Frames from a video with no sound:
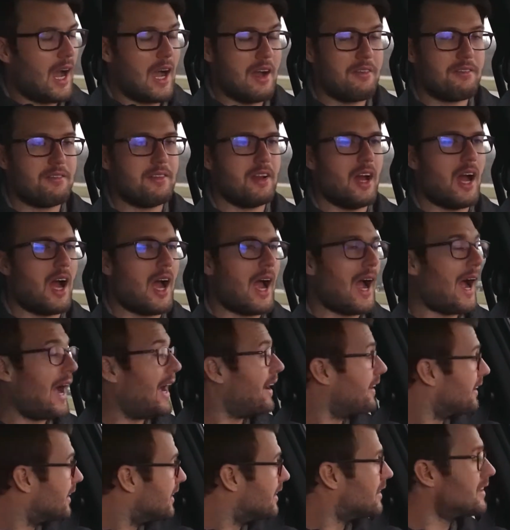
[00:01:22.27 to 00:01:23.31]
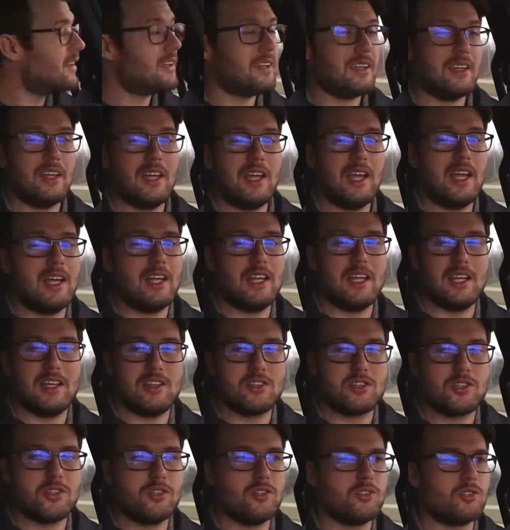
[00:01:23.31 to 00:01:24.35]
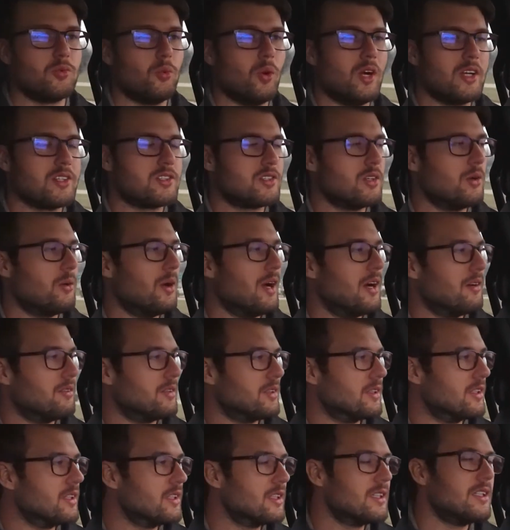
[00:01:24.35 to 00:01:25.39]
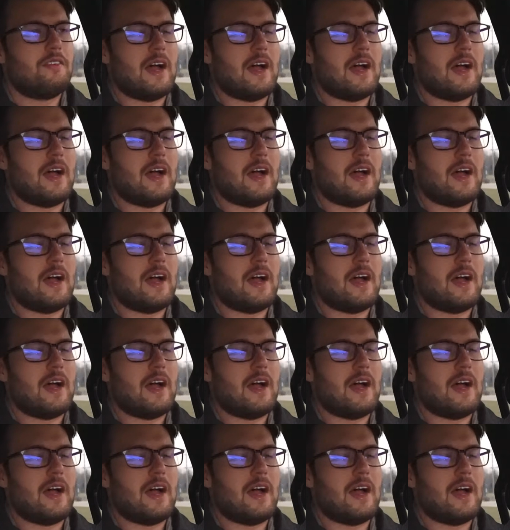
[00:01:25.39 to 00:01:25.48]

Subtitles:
I've not had any issues whatsoever.